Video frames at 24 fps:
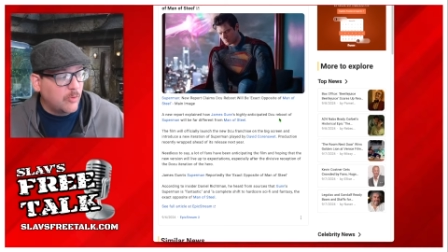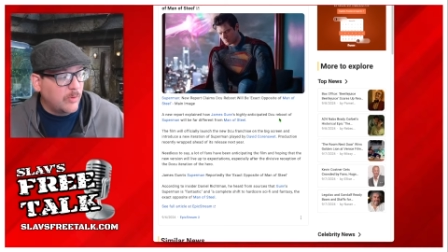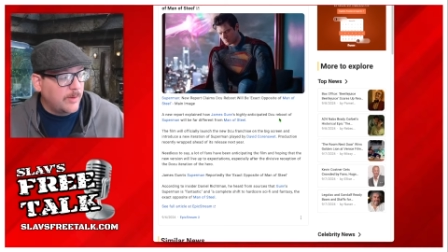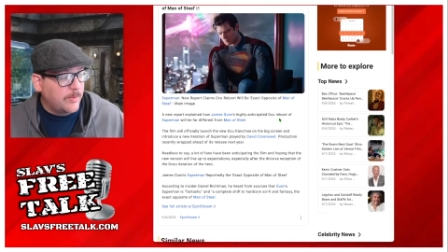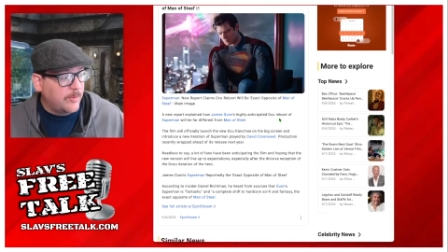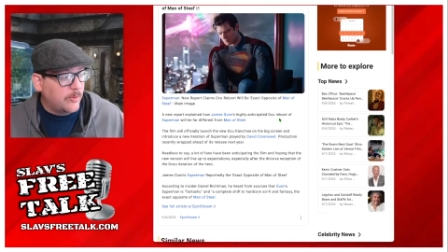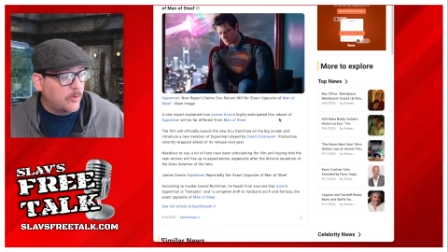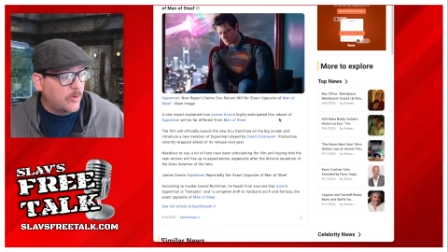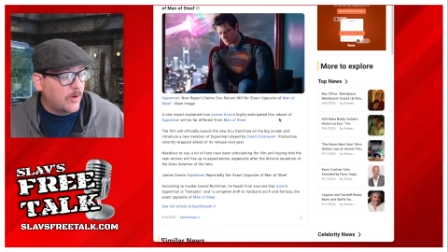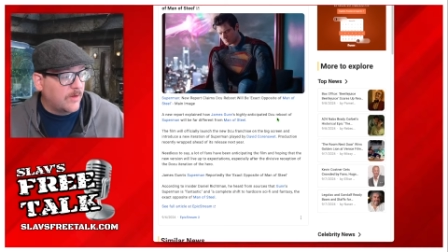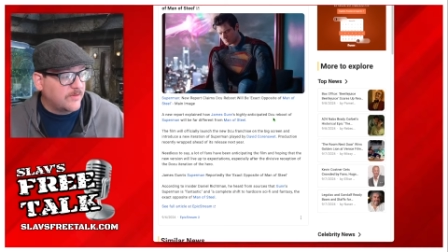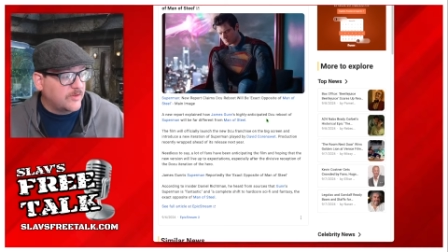
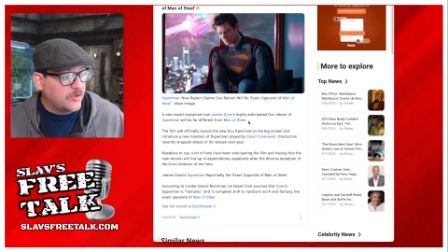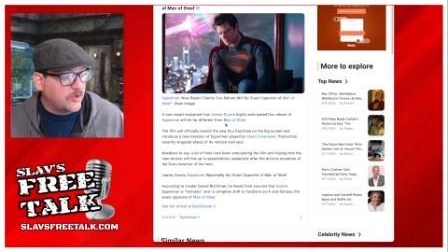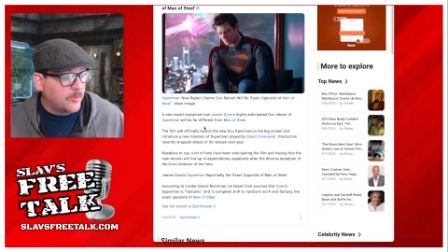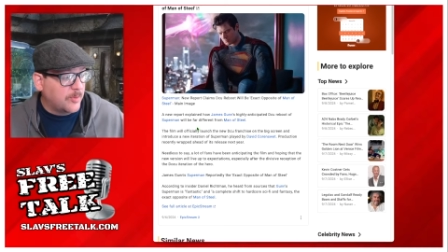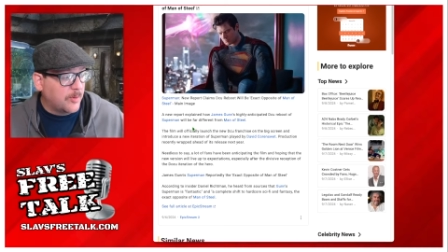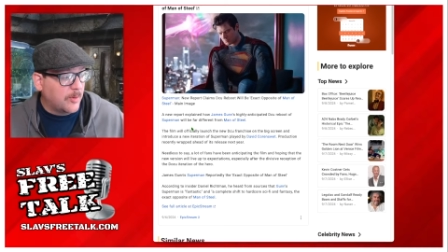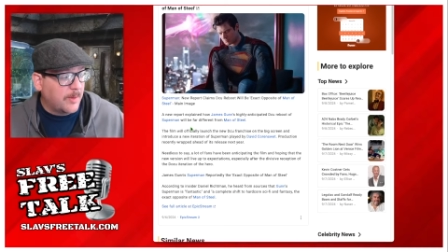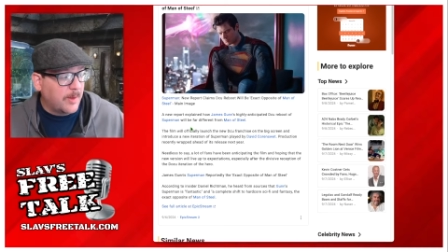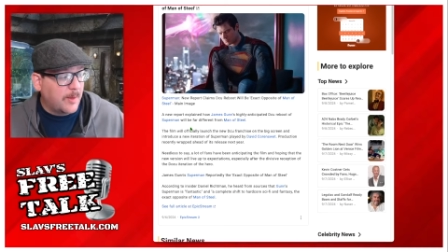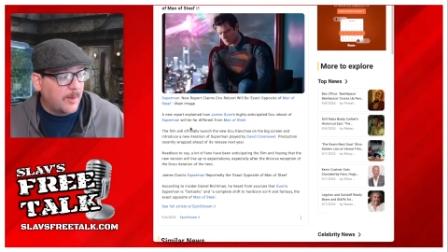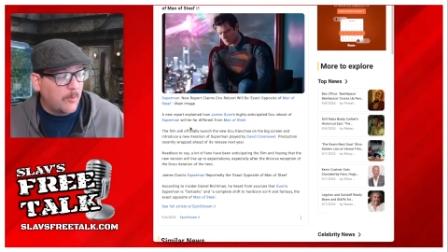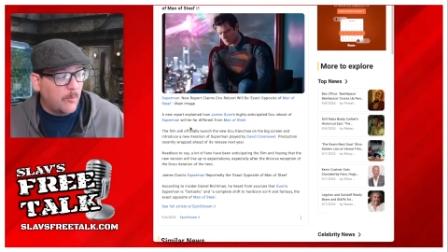reboot of
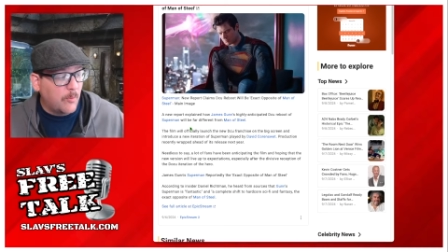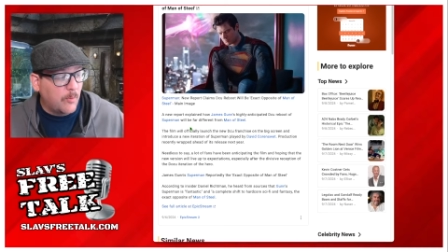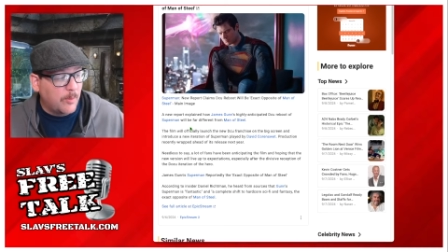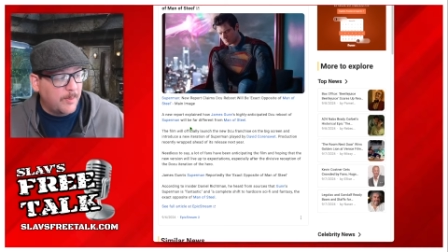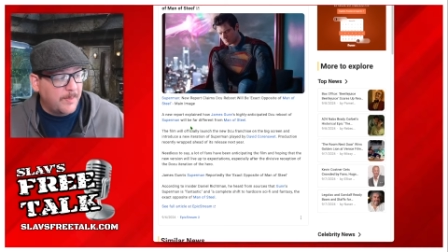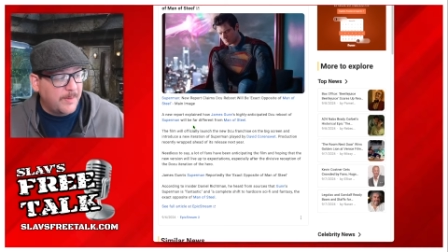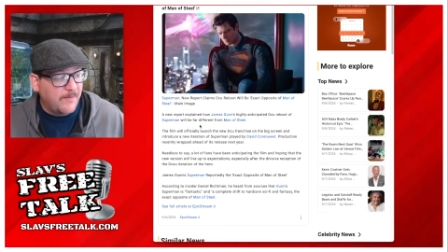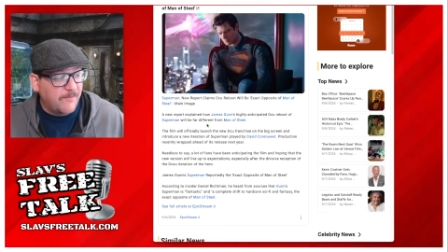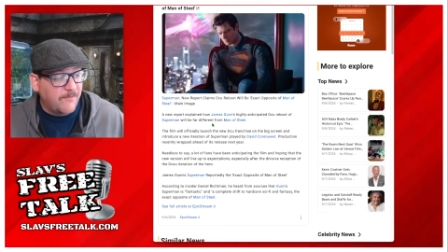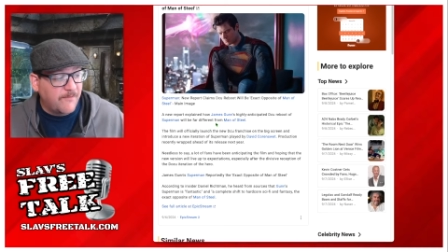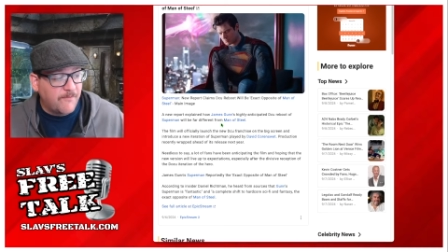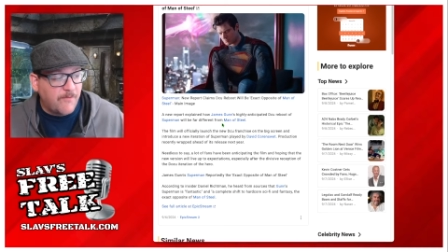Superman will
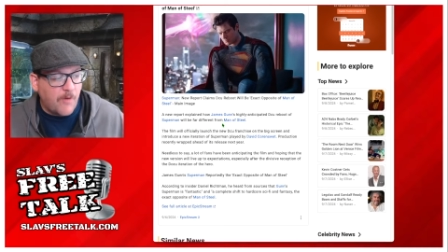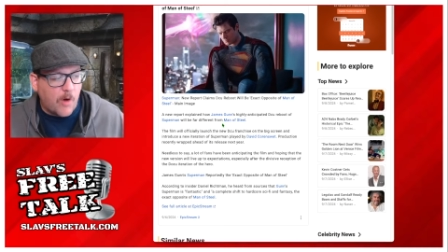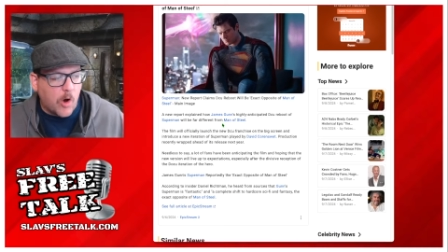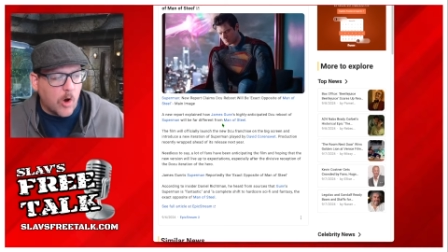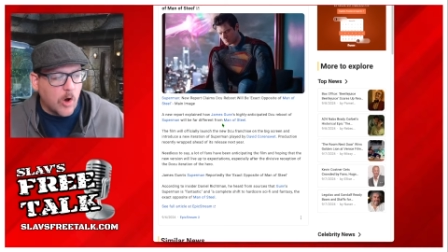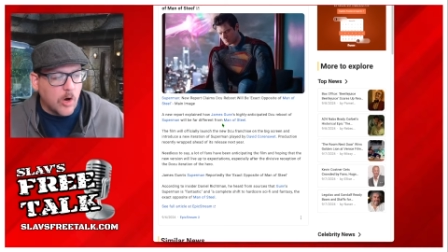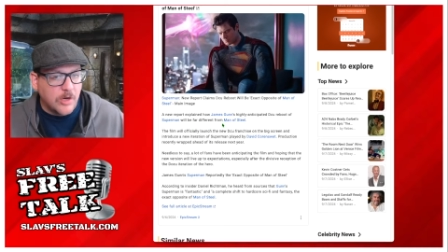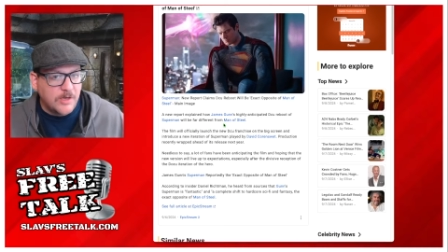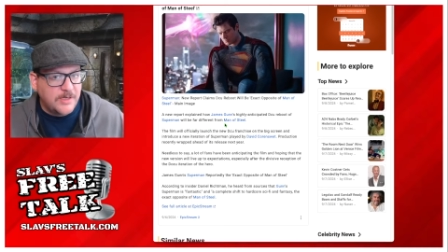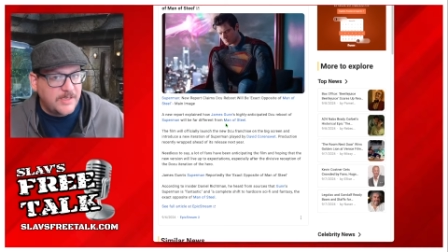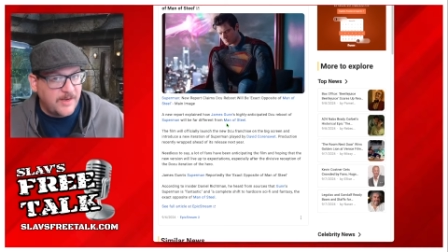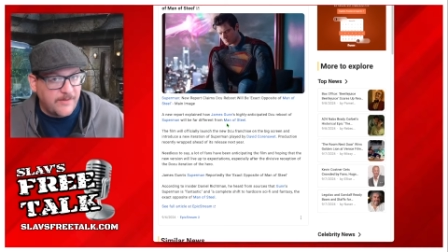be
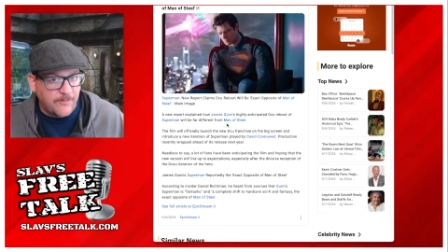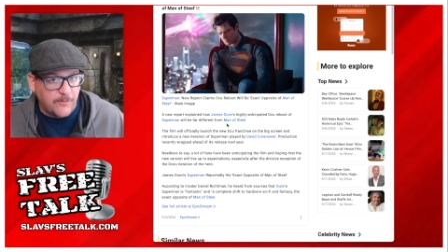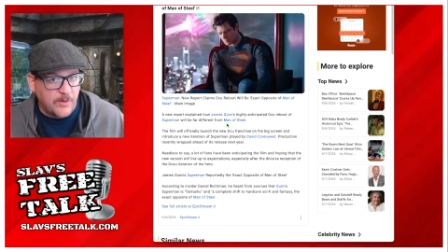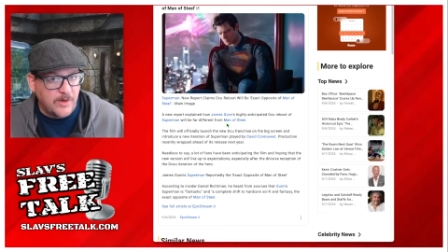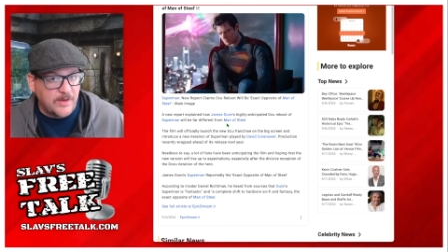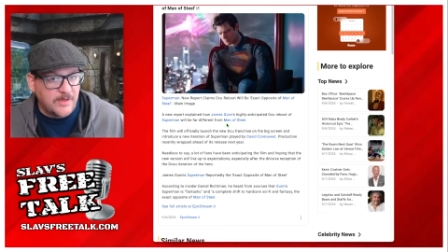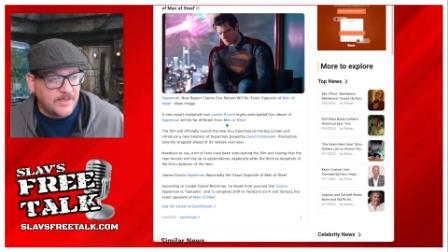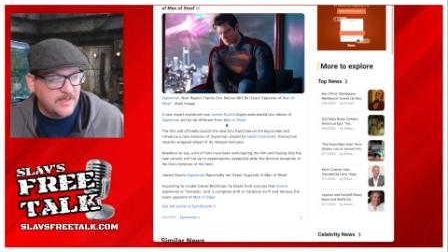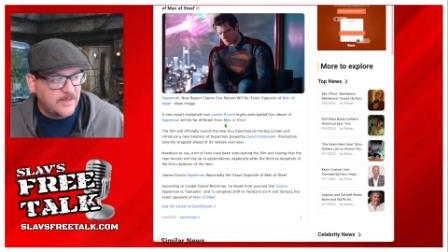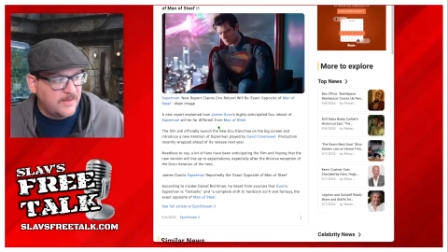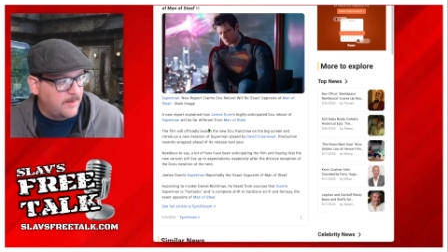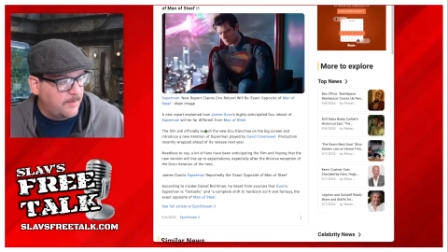far
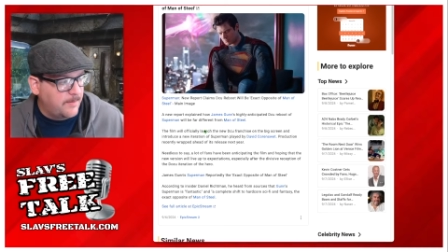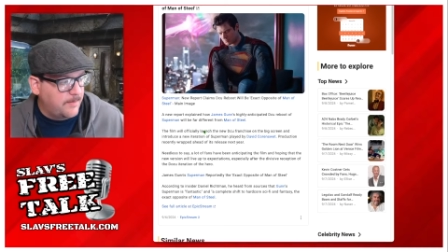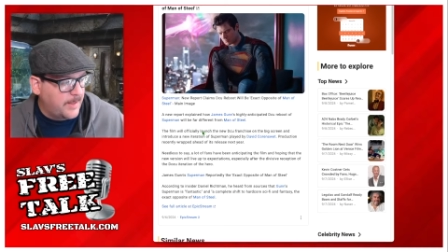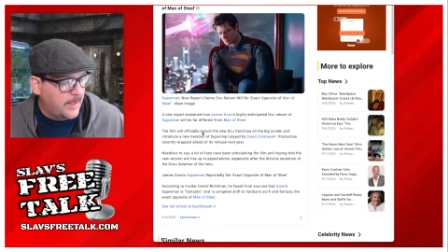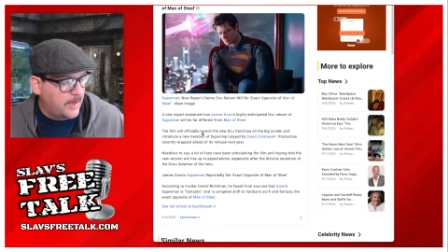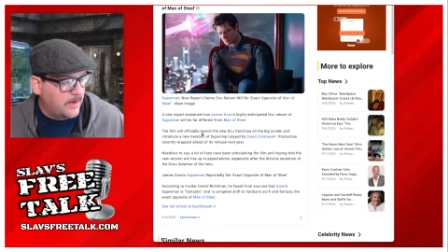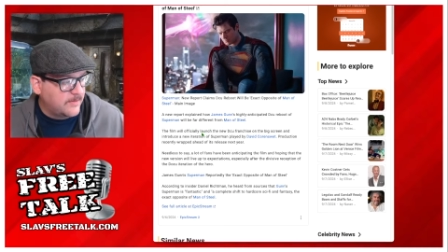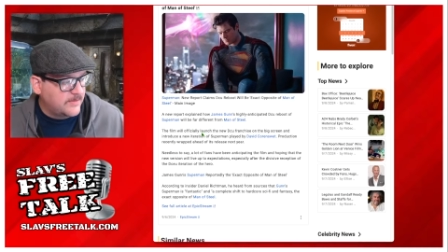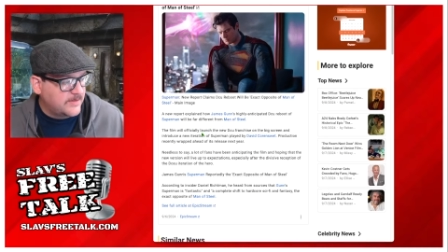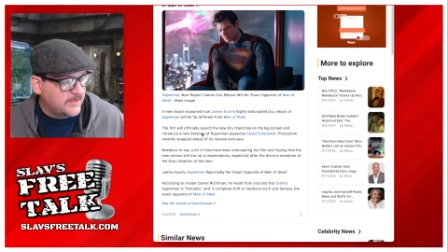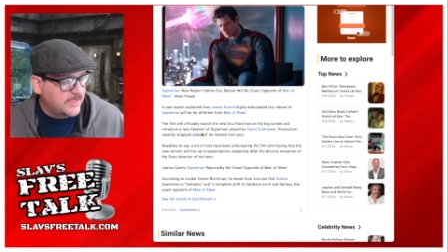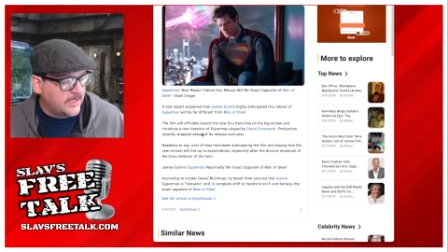different than
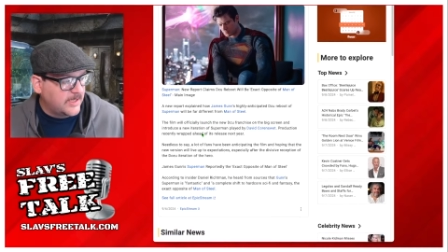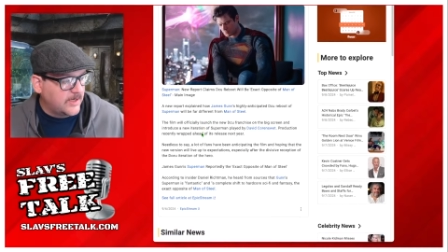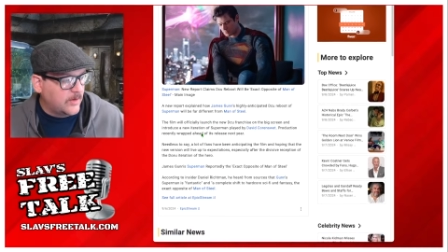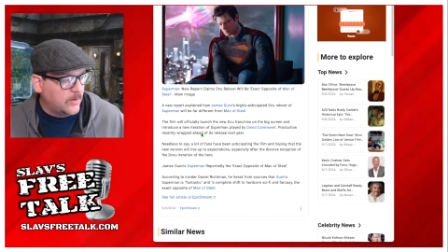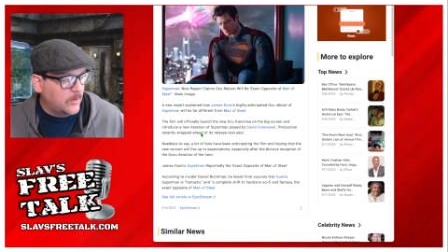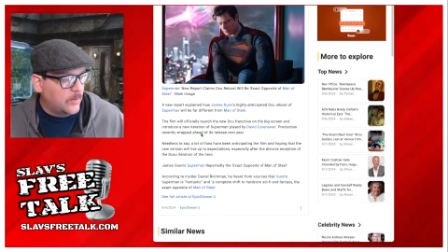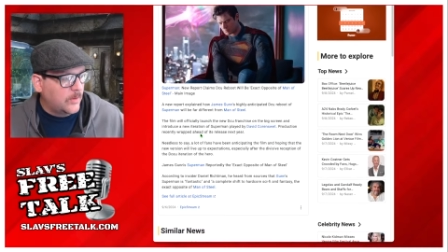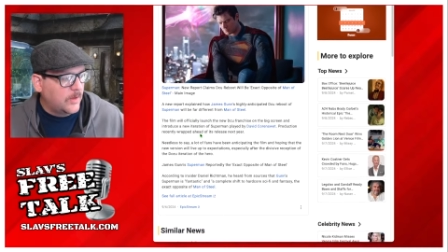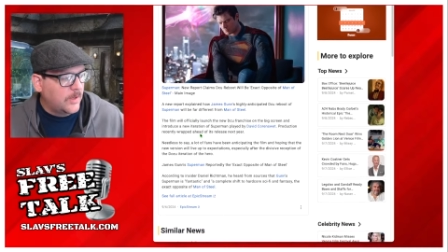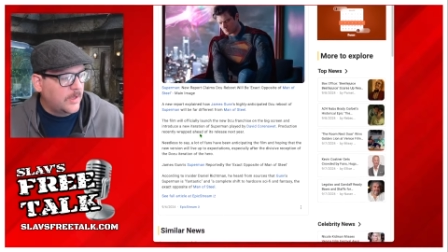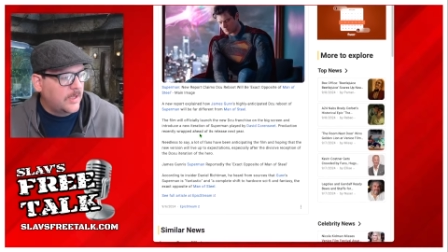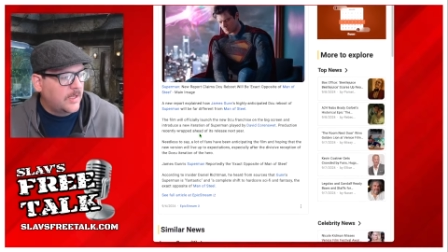Man of
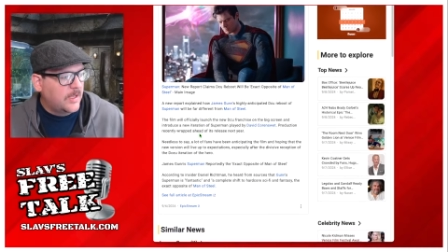Steel.